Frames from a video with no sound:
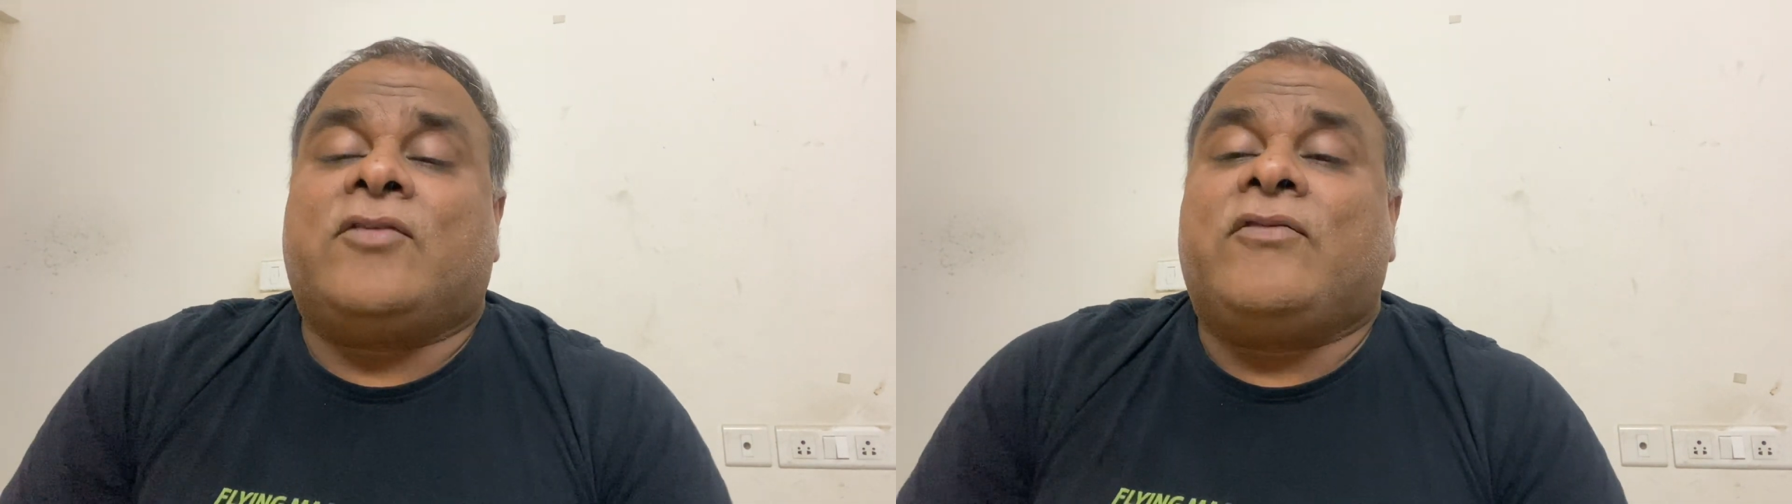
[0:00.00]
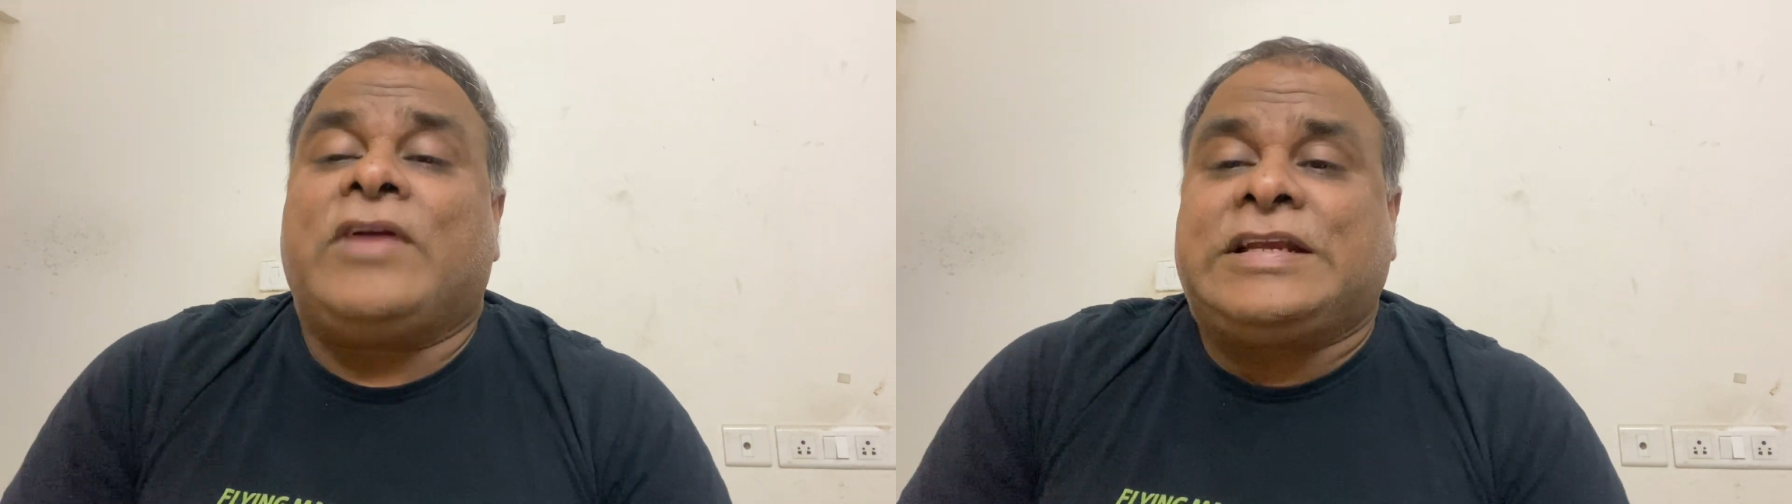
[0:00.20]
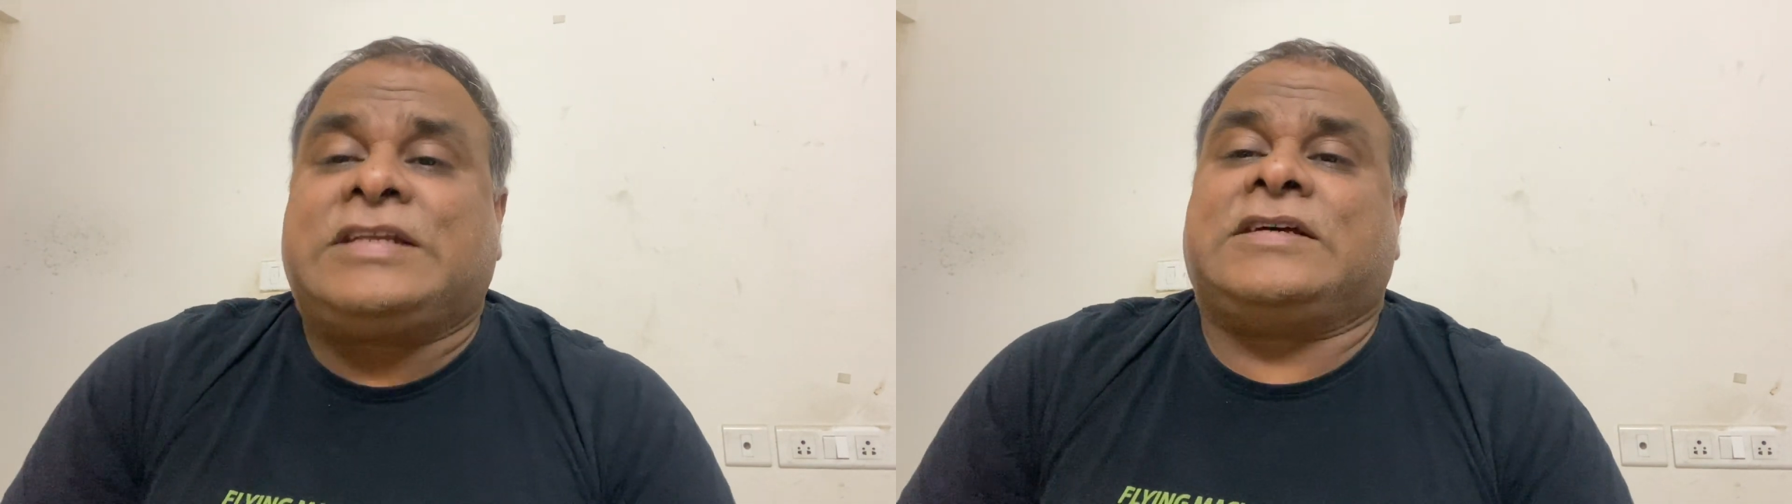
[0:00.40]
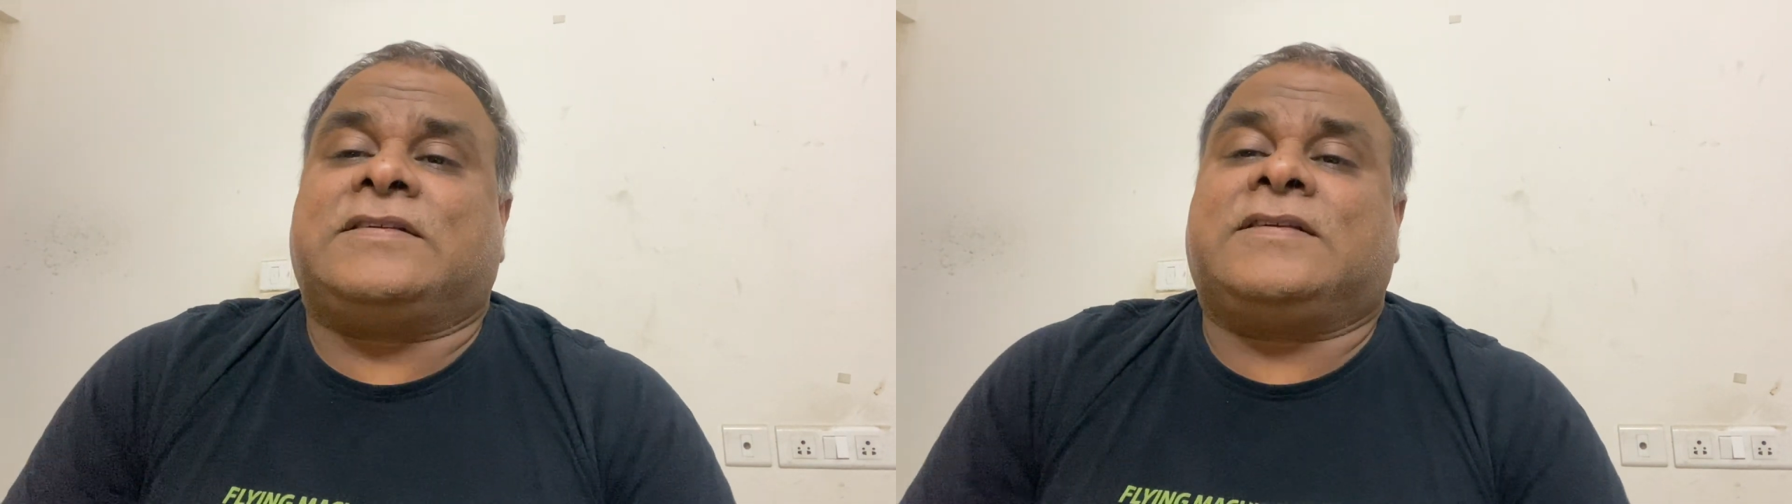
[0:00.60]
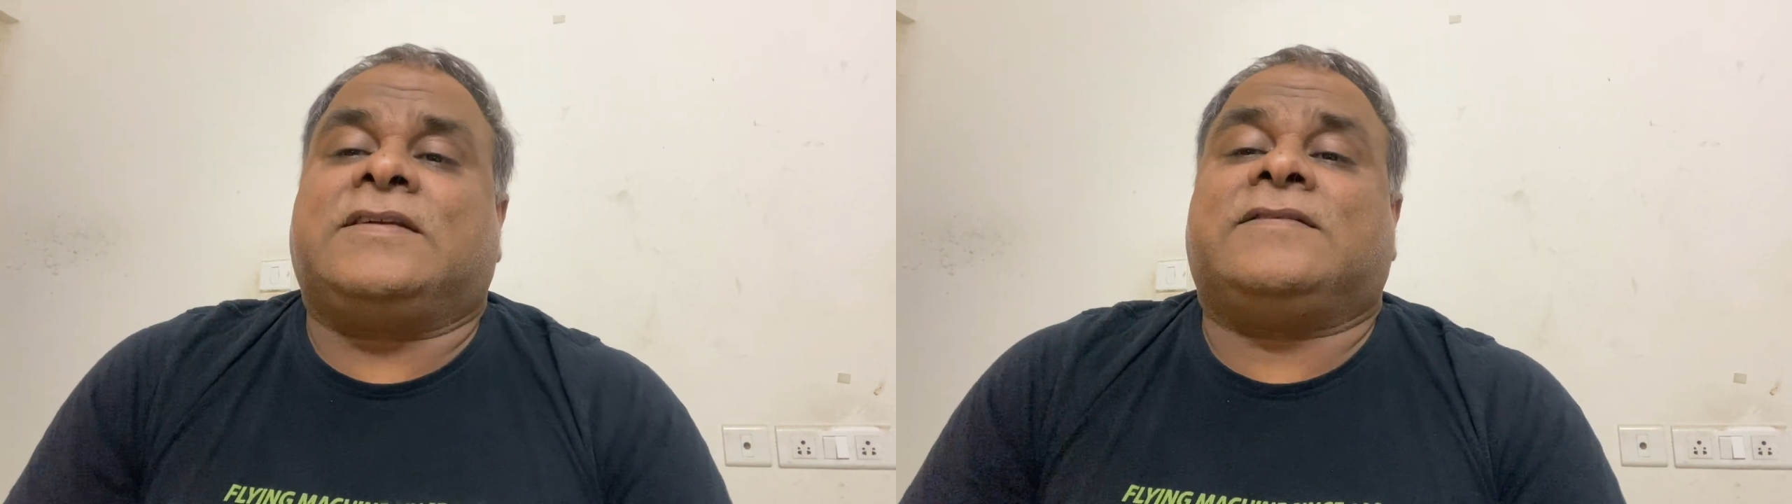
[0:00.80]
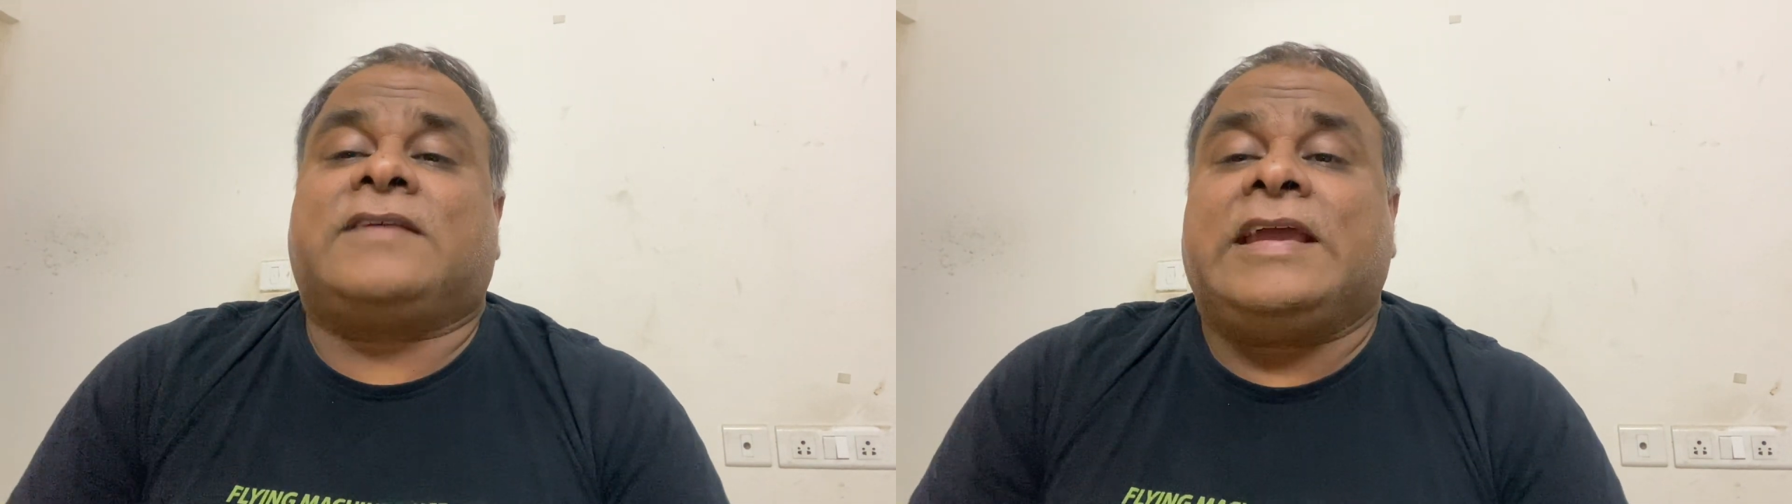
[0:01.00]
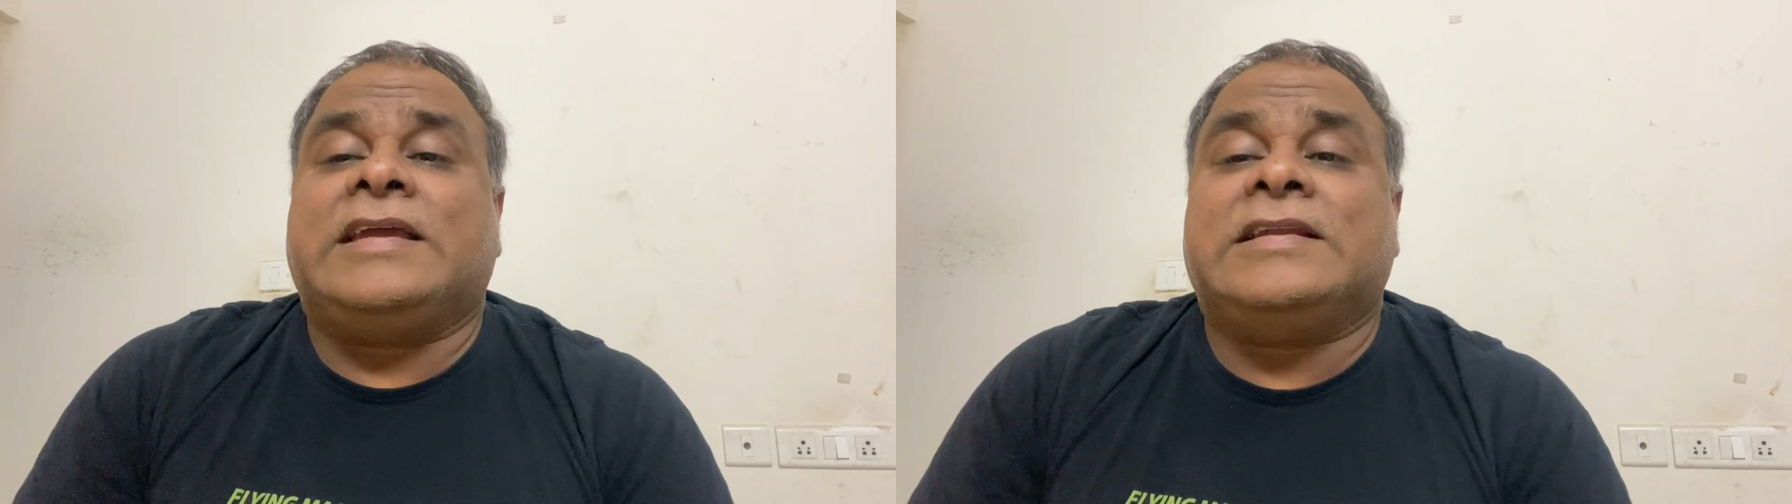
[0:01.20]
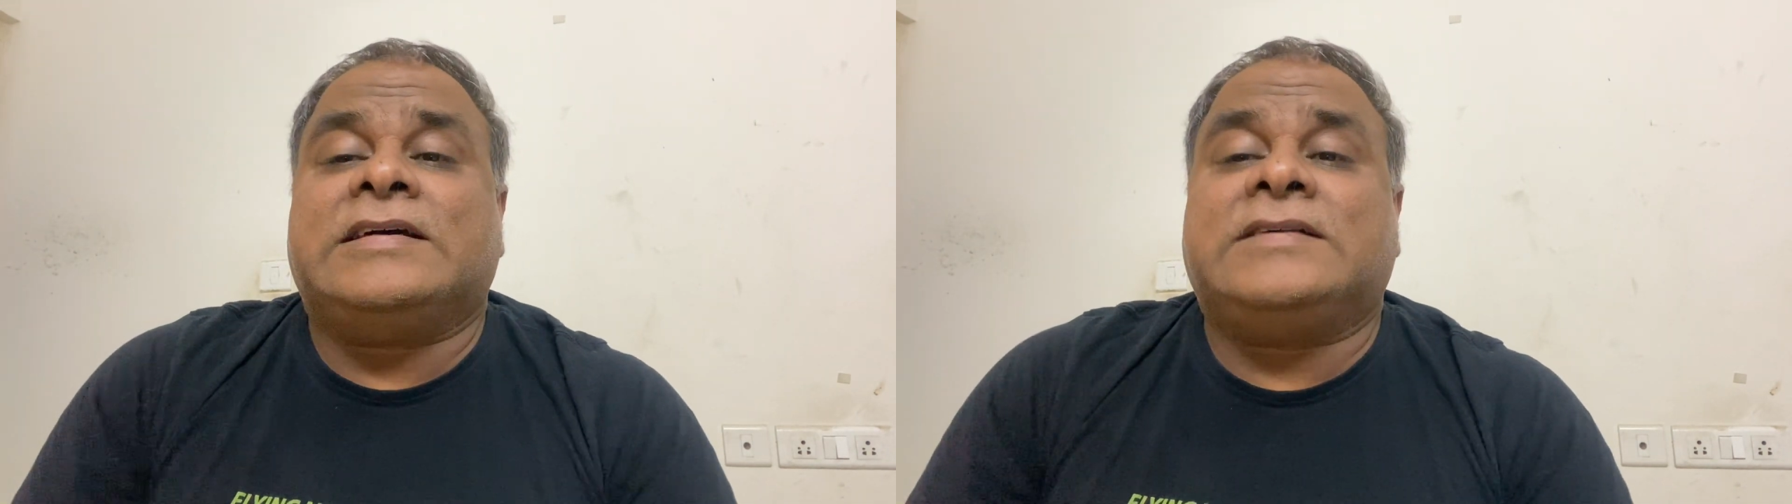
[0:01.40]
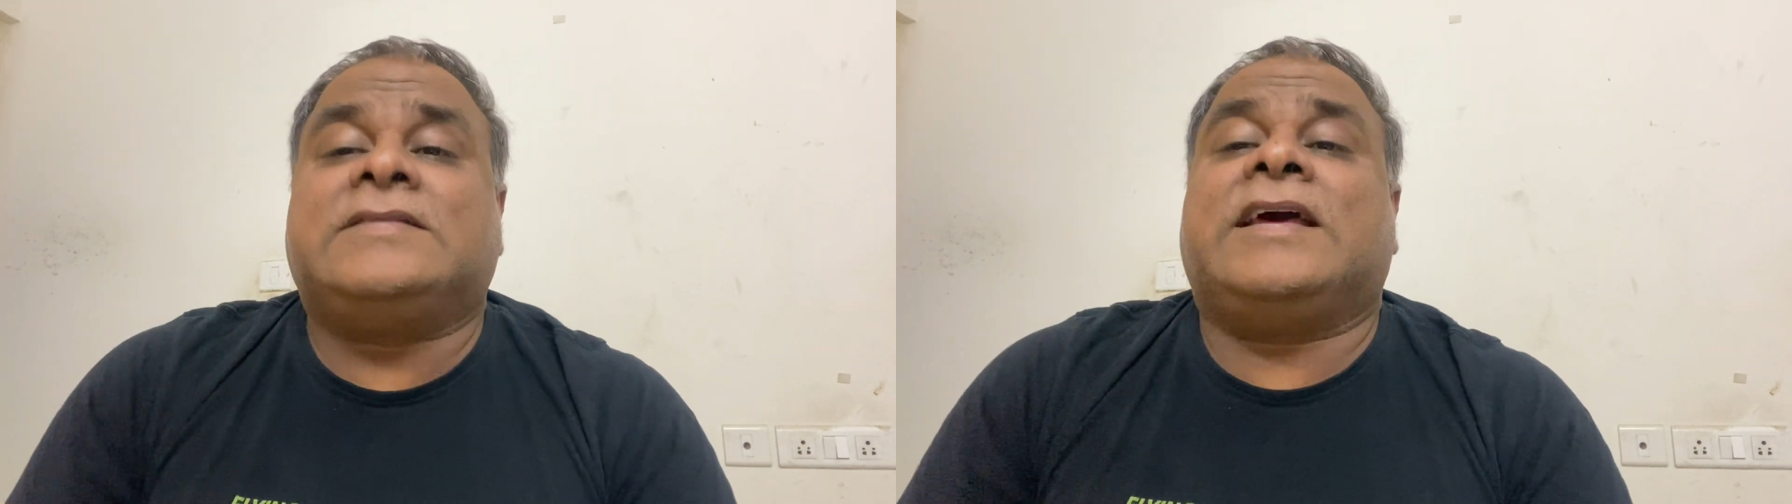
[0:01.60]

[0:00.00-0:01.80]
vectors, scalars